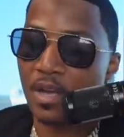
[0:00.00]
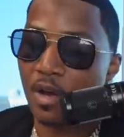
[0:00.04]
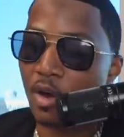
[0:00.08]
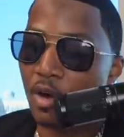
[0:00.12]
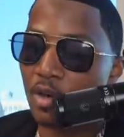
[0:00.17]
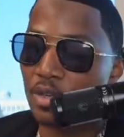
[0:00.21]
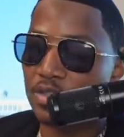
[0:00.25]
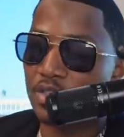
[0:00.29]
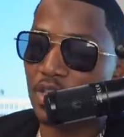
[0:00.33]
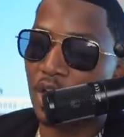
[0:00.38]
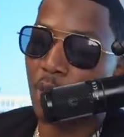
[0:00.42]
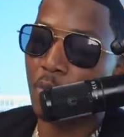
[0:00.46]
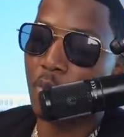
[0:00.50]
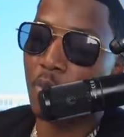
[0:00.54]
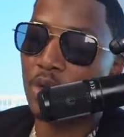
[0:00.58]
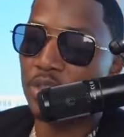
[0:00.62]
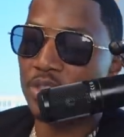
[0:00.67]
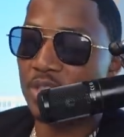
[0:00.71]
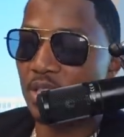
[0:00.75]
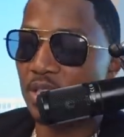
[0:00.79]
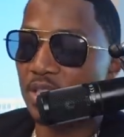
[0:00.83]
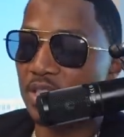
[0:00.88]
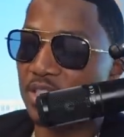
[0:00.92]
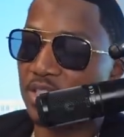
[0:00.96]
Also, I
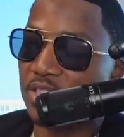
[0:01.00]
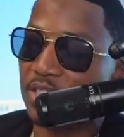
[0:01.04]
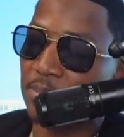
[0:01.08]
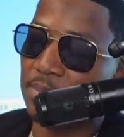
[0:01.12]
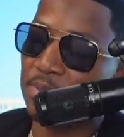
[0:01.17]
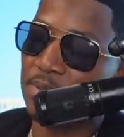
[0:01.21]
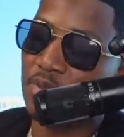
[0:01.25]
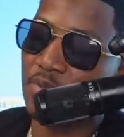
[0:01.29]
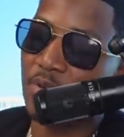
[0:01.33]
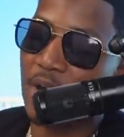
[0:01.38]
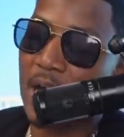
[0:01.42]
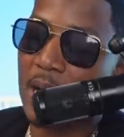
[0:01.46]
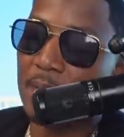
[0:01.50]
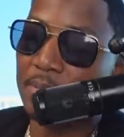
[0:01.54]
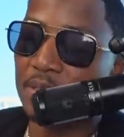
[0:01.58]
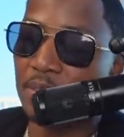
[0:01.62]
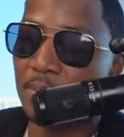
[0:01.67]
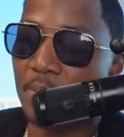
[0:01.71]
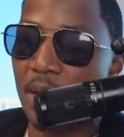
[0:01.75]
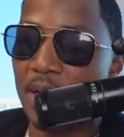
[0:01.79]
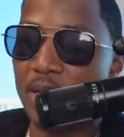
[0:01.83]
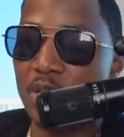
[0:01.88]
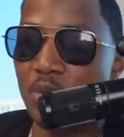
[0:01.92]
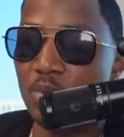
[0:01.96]
want y'all to subscribe to
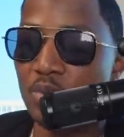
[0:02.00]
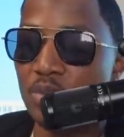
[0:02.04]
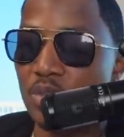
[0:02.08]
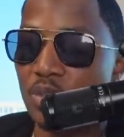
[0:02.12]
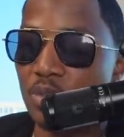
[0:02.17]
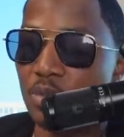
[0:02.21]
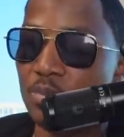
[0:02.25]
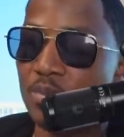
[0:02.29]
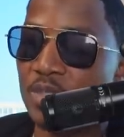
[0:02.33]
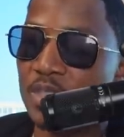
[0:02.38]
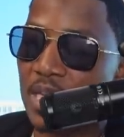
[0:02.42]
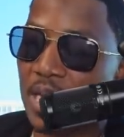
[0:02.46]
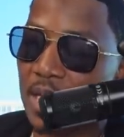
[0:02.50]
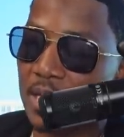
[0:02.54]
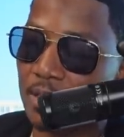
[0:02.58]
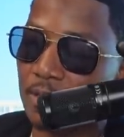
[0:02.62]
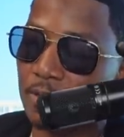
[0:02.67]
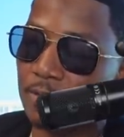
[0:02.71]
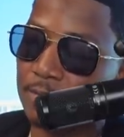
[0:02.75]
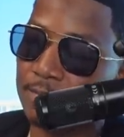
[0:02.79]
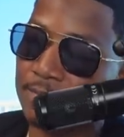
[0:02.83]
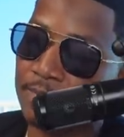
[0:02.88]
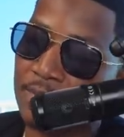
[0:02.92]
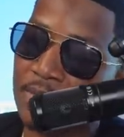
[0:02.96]
my YouTube
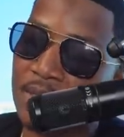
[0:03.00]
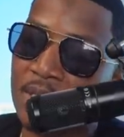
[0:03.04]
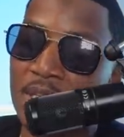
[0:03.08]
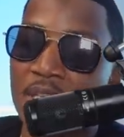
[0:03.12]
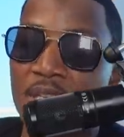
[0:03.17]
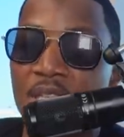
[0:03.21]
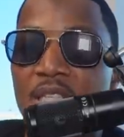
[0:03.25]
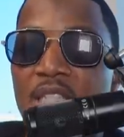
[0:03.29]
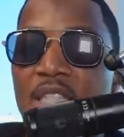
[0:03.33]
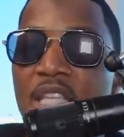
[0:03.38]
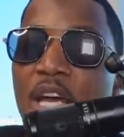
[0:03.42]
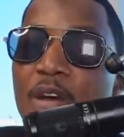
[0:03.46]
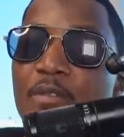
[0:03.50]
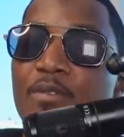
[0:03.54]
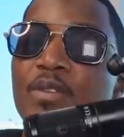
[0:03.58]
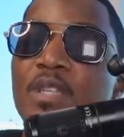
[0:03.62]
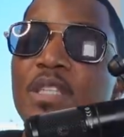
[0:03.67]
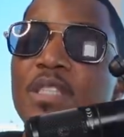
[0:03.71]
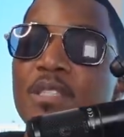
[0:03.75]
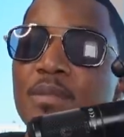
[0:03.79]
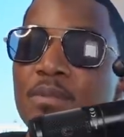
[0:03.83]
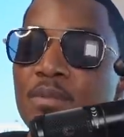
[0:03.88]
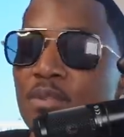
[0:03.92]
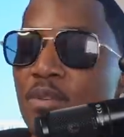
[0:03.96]
channel.
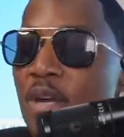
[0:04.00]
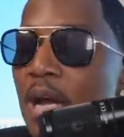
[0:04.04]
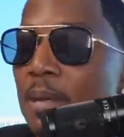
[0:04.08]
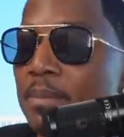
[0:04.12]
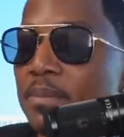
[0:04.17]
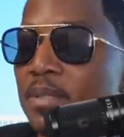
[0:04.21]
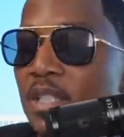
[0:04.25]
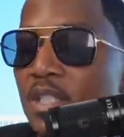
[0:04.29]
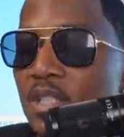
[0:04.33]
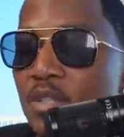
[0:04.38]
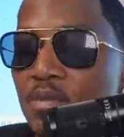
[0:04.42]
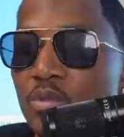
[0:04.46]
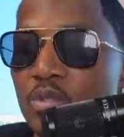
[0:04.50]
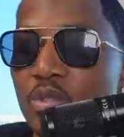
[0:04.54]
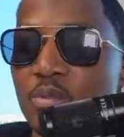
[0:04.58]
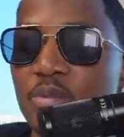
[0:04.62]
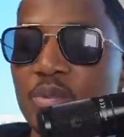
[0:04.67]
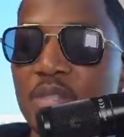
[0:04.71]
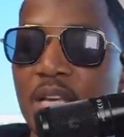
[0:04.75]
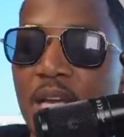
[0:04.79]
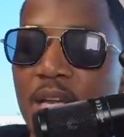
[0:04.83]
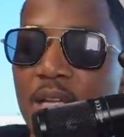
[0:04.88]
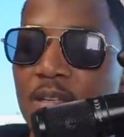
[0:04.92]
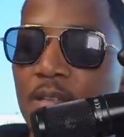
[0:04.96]
Definitely subscribe to the YouTube
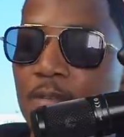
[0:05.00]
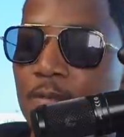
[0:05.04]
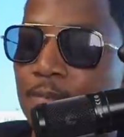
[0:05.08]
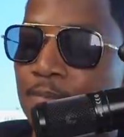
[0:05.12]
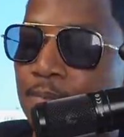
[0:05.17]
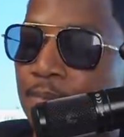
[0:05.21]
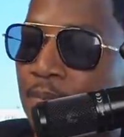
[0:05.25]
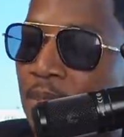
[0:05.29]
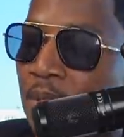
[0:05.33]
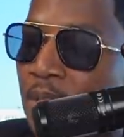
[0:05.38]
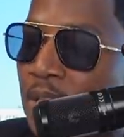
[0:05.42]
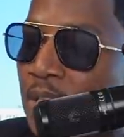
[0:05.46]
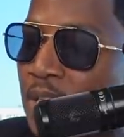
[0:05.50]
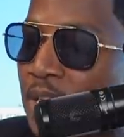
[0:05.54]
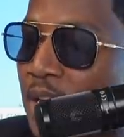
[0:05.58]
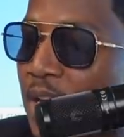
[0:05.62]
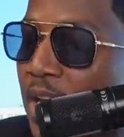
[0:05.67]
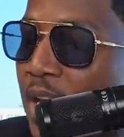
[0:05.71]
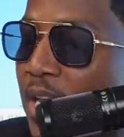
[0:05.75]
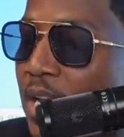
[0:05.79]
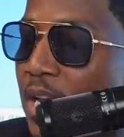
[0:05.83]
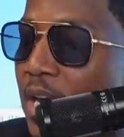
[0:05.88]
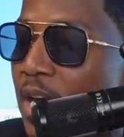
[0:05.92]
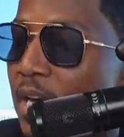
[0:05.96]
channel.
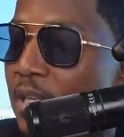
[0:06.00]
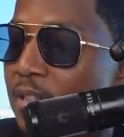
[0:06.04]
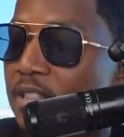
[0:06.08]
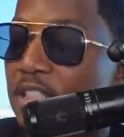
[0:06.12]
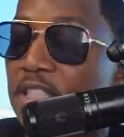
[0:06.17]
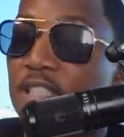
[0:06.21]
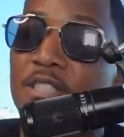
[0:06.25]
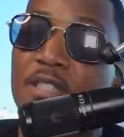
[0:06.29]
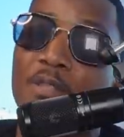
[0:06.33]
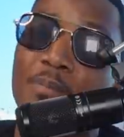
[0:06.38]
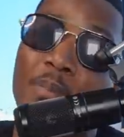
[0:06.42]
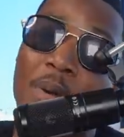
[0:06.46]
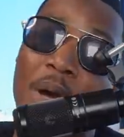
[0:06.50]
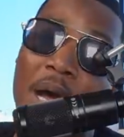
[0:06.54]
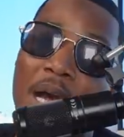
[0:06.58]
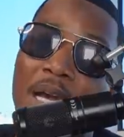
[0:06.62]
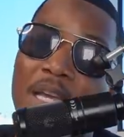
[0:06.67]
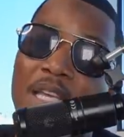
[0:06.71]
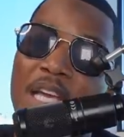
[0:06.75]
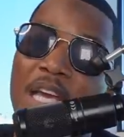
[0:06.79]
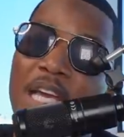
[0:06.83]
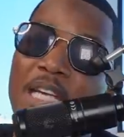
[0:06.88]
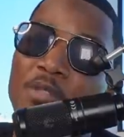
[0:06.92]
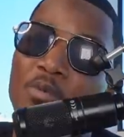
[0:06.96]
And uh, this
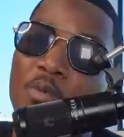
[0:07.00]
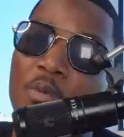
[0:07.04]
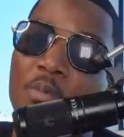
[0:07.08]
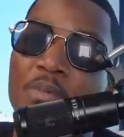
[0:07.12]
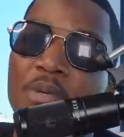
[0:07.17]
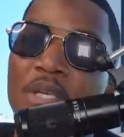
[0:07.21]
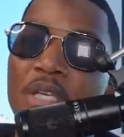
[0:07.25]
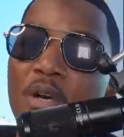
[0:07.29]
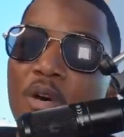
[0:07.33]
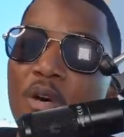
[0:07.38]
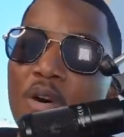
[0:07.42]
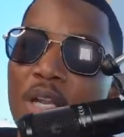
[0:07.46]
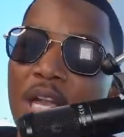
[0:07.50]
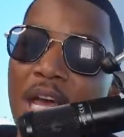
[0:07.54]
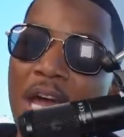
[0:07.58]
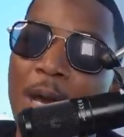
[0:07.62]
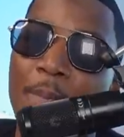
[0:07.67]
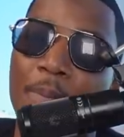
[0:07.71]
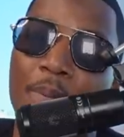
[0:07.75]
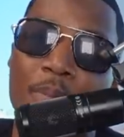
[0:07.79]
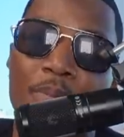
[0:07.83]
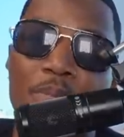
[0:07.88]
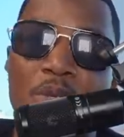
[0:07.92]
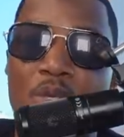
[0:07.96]
podcast will be on
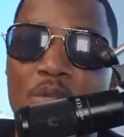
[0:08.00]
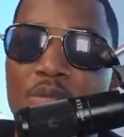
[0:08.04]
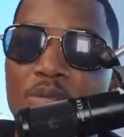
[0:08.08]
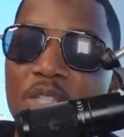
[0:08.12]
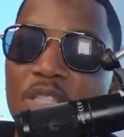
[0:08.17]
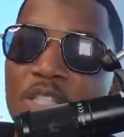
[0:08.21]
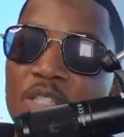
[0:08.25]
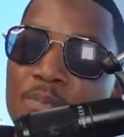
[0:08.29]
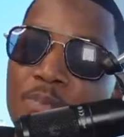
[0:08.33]
Apple Music,